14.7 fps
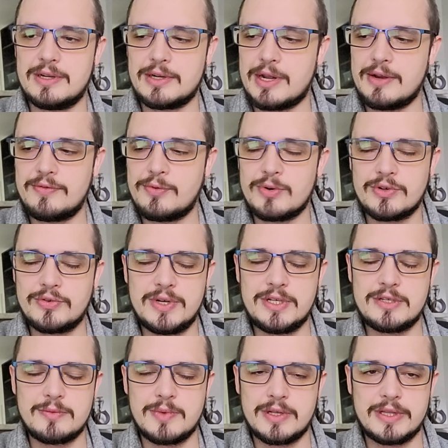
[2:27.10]
everyone treats
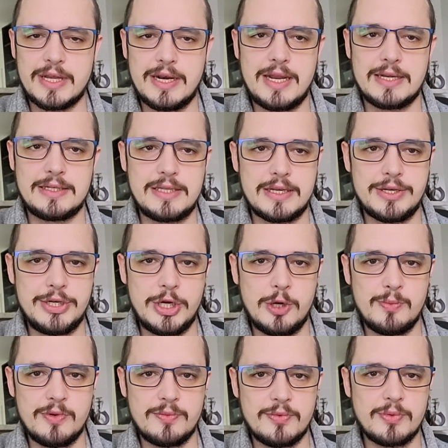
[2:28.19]
them like they're less than
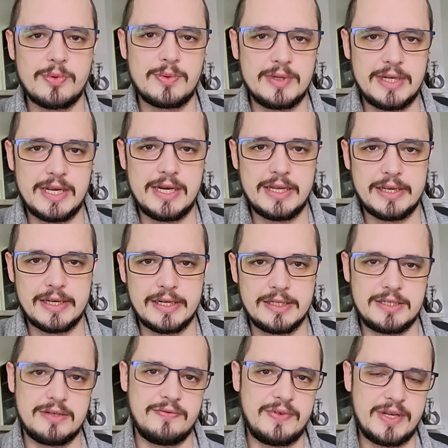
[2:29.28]
human, but what we're dealing in is
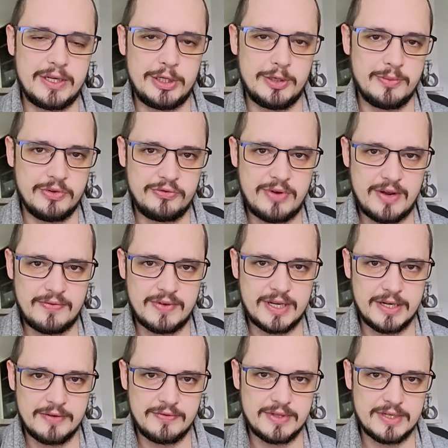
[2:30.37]
severe human
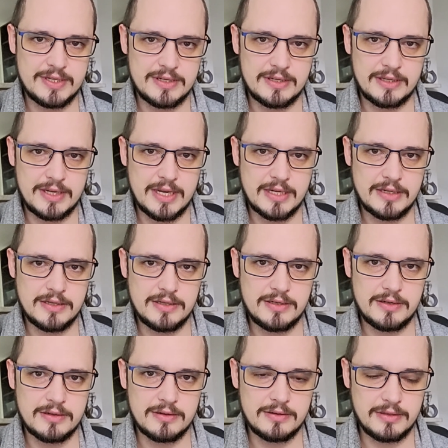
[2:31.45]
trafficking if this is the case.
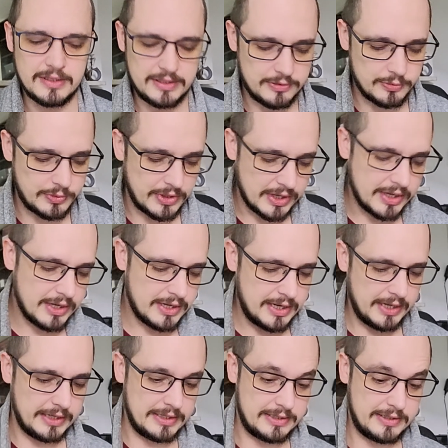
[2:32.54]
You know, this is what,
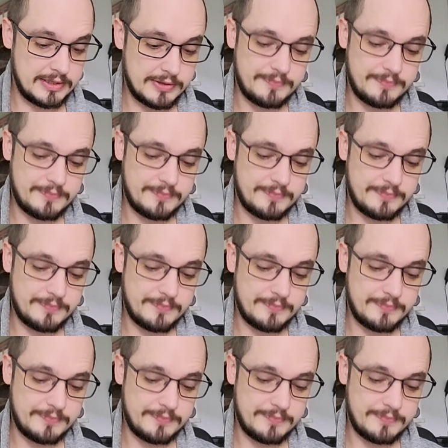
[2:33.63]
and